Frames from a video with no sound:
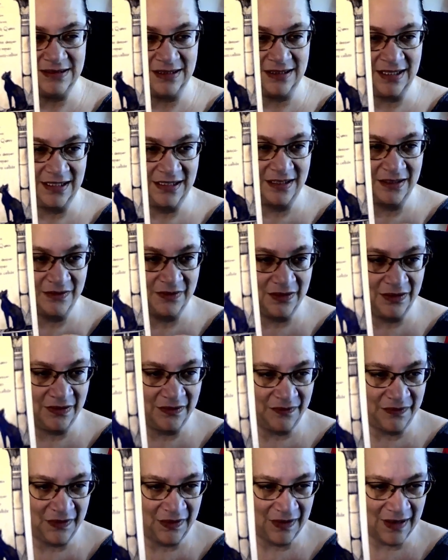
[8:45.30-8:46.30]
I don't know if
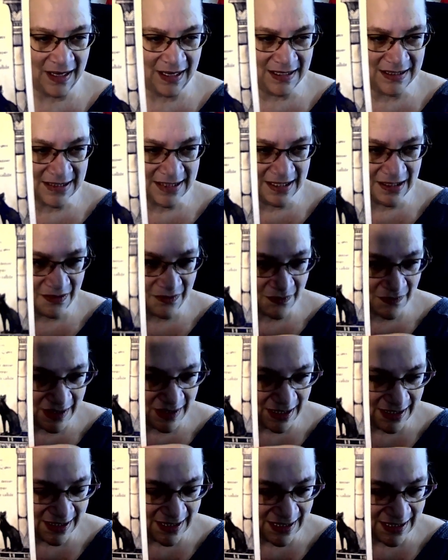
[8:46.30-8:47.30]
you guys can
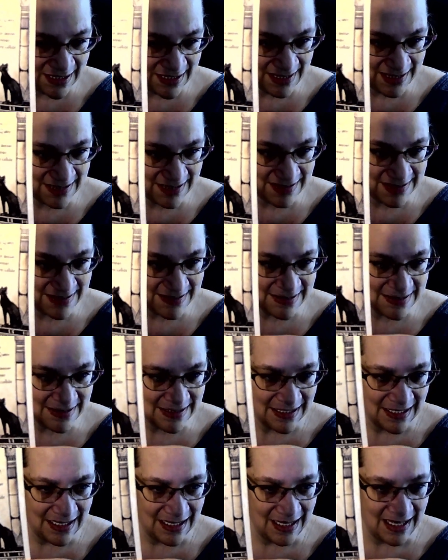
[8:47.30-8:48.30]
read this,
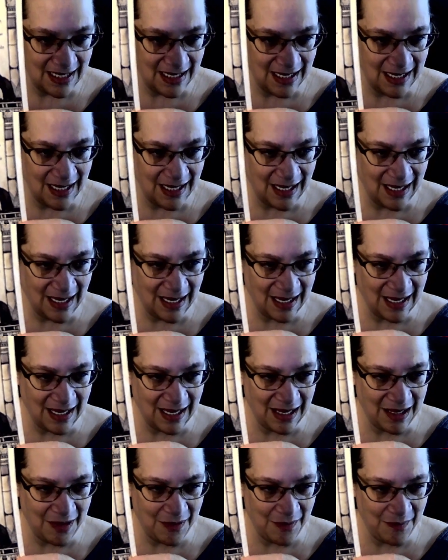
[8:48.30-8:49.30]

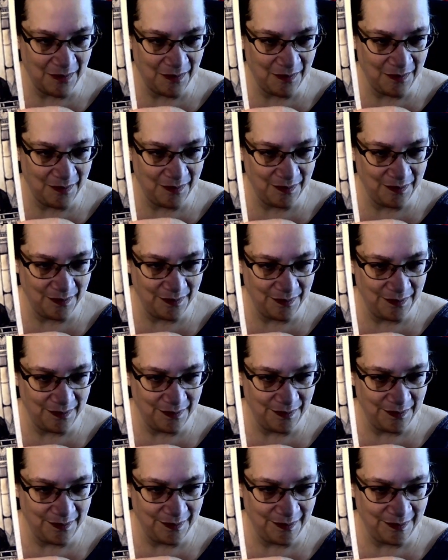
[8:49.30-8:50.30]

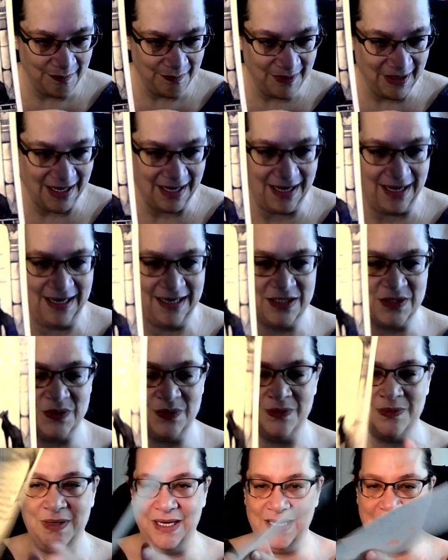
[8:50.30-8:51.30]
but it's
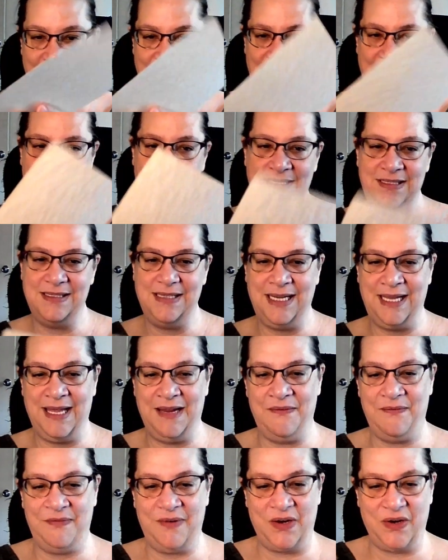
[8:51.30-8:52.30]
really,
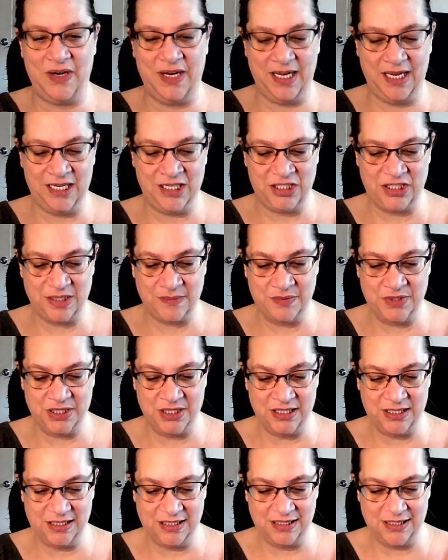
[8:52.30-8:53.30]
again, very
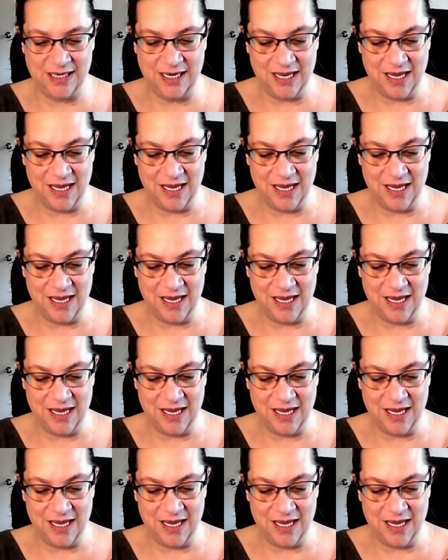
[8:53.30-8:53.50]
Egyptian.